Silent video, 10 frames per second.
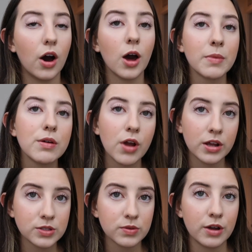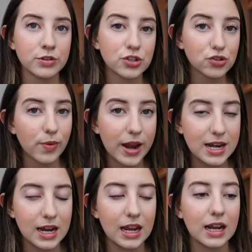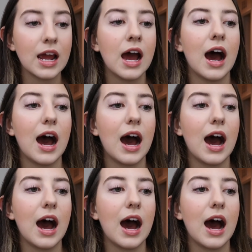On my runs when I was training,